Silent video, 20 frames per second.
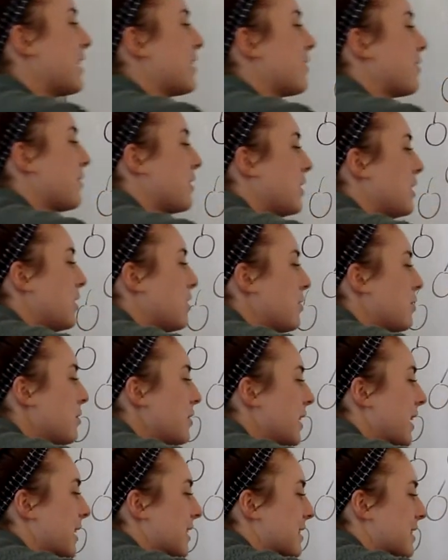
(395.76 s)
If you
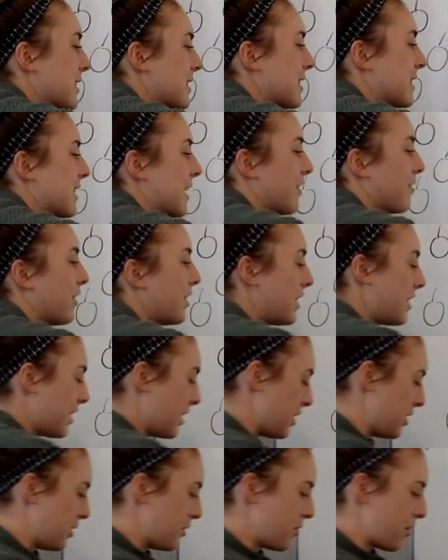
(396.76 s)
guessed 7,
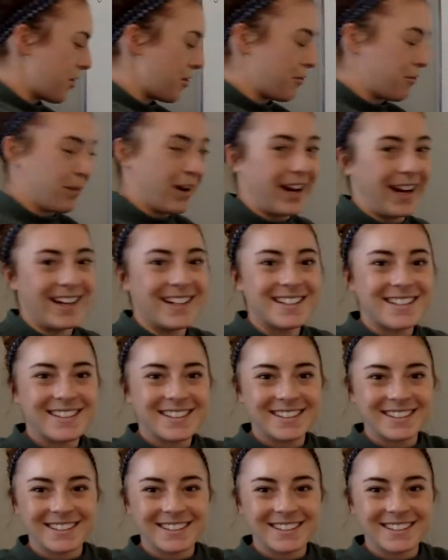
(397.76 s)
you are right.